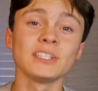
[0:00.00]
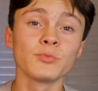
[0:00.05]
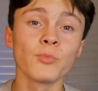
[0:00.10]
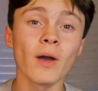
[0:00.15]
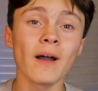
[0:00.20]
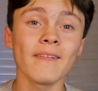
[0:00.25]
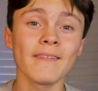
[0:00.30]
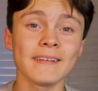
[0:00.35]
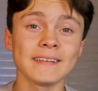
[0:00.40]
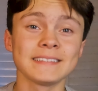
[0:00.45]
As
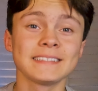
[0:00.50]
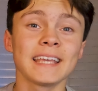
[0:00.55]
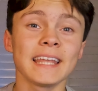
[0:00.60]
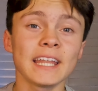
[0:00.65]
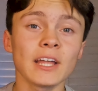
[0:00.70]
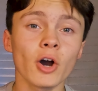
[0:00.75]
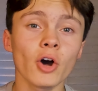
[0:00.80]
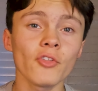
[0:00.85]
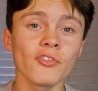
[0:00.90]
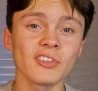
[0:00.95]
well as
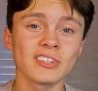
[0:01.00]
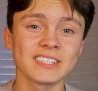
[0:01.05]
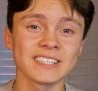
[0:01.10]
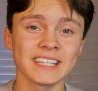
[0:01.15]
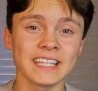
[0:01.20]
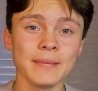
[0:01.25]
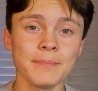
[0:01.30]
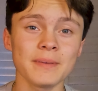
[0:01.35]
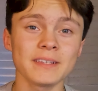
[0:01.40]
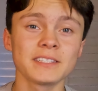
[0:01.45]
getting all the
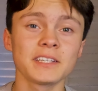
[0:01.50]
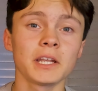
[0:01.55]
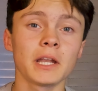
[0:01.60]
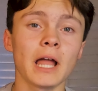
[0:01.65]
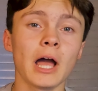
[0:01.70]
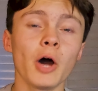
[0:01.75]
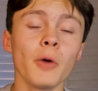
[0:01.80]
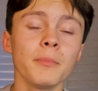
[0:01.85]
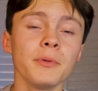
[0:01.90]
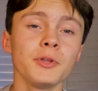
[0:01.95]
sleep is
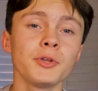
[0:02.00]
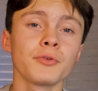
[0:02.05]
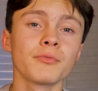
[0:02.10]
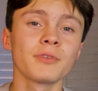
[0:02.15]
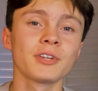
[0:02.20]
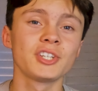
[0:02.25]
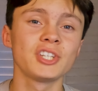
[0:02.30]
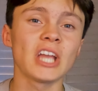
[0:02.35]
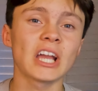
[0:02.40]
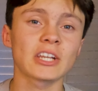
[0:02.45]
going to help you
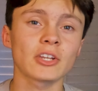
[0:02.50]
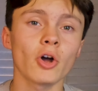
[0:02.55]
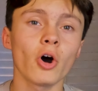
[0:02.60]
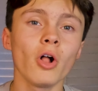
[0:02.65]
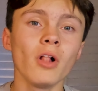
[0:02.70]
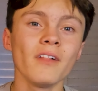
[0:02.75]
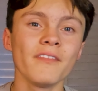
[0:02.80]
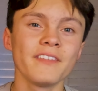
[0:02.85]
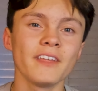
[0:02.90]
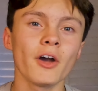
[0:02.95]
to reject
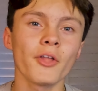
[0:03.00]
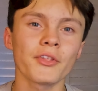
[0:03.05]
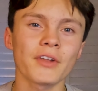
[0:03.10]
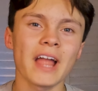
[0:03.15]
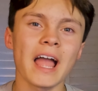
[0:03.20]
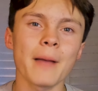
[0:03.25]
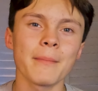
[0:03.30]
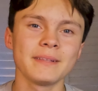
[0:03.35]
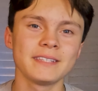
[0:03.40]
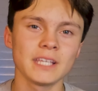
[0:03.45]
all of the
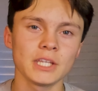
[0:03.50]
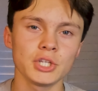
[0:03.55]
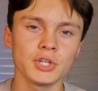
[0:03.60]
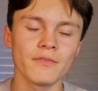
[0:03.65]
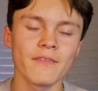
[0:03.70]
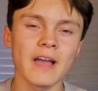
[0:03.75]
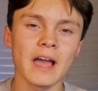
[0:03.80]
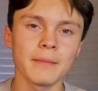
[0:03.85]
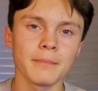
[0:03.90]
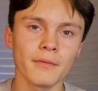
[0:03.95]
other habits
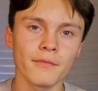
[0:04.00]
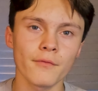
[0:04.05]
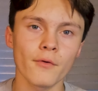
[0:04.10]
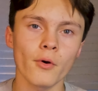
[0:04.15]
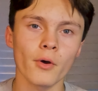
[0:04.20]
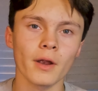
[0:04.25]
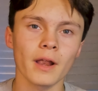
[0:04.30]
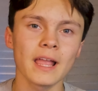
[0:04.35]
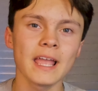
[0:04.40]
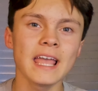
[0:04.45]
that you've had
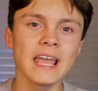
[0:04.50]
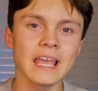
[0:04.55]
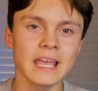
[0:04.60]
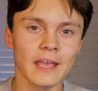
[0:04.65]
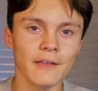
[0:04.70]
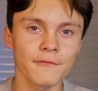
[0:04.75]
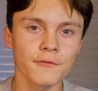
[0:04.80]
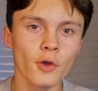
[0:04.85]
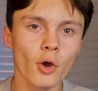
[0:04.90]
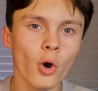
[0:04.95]
before.
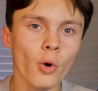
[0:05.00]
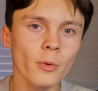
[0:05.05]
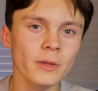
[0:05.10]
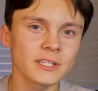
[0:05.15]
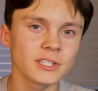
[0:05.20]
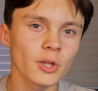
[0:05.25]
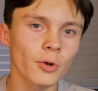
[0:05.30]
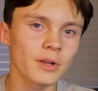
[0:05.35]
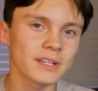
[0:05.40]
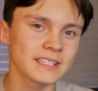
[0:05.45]
If you
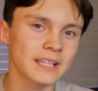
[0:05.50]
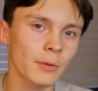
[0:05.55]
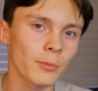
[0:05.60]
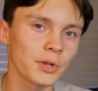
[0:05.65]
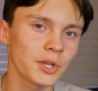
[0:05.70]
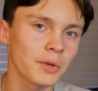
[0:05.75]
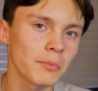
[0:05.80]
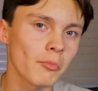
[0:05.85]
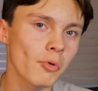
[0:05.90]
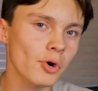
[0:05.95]
always notice
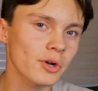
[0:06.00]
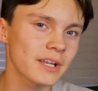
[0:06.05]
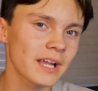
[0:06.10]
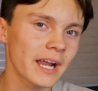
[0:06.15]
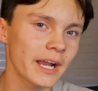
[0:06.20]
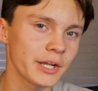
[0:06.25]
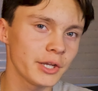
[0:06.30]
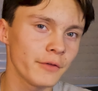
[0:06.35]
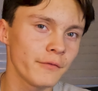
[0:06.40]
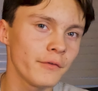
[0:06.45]
that when you're more
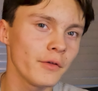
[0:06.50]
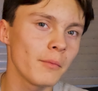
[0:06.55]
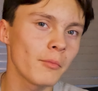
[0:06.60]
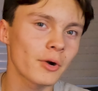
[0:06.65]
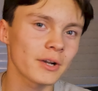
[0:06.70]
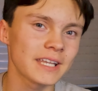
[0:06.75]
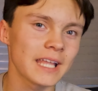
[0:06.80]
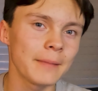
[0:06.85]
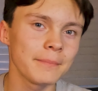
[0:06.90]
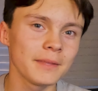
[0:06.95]
tired, you feel
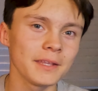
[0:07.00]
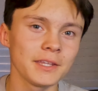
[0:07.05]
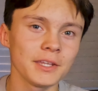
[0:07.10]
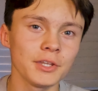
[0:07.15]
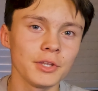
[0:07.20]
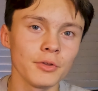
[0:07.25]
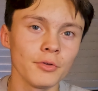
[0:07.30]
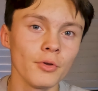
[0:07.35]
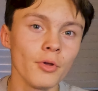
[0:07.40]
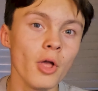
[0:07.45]
more tempted
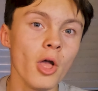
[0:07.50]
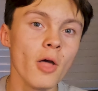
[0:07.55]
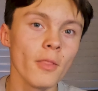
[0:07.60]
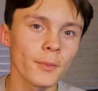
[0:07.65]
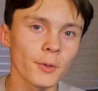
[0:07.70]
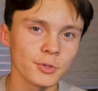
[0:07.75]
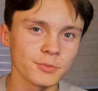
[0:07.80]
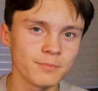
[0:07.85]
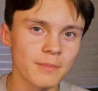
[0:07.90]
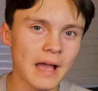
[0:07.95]
to do
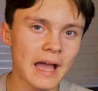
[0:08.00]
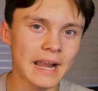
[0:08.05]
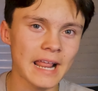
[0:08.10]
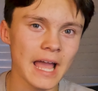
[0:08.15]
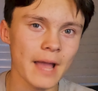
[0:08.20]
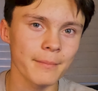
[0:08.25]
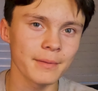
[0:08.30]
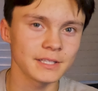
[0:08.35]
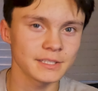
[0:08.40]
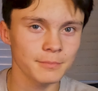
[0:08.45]
those
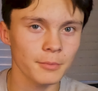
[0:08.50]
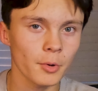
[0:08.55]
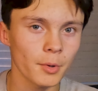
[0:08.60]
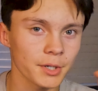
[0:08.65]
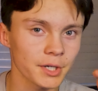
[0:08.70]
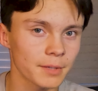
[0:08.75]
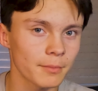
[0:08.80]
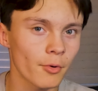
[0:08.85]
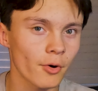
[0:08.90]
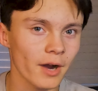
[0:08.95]
bad habits, but
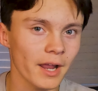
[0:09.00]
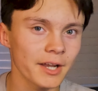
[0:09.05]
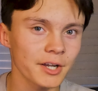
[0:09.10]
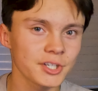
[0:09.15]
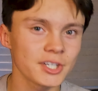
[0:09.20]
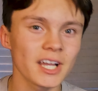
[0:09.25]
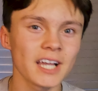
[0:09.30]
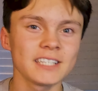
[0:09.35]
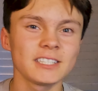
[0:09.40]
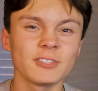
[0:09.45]
when you're more
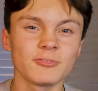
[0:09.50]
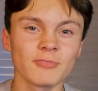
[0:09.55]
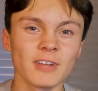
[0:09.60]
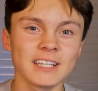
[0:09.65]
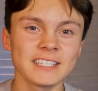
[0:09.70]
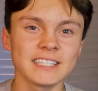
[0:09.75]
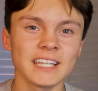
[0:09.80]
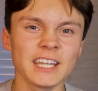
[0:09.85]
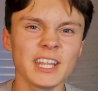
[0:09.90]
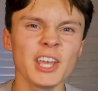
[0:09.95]
energized and
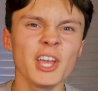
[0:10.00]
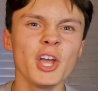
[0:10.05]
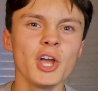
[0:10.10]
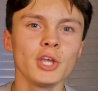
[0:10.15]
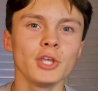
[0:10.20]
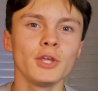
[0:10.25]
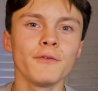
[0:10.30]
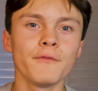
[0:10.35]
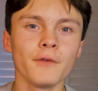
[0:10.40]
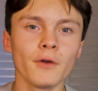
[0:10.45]
rested,
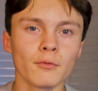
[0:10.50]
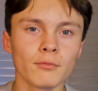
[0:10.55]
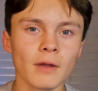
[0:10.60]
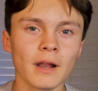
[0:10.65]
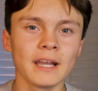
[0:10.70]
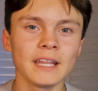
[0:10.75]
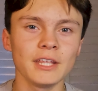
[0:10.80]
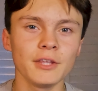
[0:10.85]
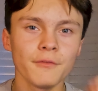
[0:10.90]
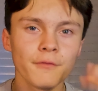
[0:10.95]
you feel
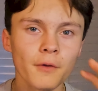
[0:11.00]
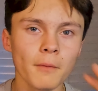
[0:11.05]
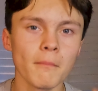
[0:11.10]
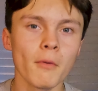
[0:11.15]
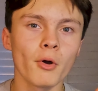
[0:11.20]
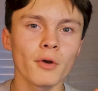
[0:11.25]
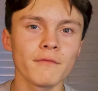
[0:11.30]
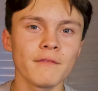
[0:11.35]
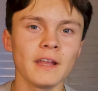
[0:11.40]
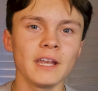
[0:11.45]
ready, you feel
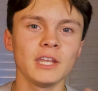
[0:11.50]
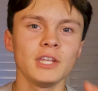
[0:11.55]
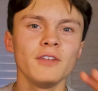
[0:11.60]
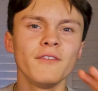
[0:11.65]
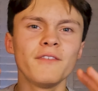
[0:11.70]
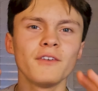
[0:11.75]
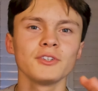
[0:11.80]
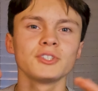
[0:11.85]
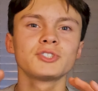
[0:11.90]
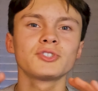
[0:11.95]
motivated,
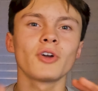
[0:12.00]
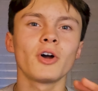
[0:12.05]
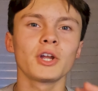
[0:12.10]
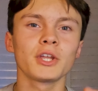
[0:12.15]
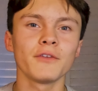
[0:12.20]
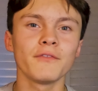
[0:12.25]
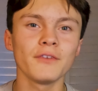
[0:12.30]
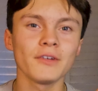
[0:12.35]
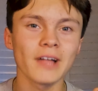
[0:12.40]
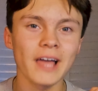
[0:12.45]
you feel
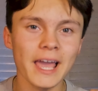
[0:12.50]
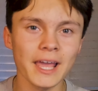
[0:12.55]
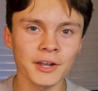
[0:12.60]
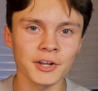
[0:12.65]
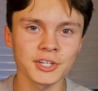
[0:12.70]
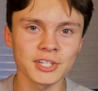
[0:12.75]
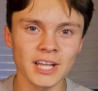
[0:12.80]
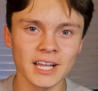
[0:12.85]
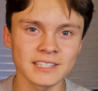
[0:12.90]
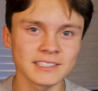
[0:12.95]
strong, you feel
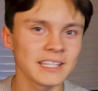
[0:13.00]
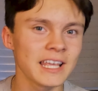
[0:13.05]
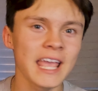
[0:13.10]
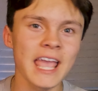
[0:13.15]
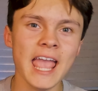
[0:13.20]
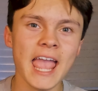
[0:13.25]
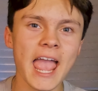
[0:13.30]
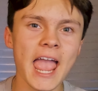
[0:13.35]
energized,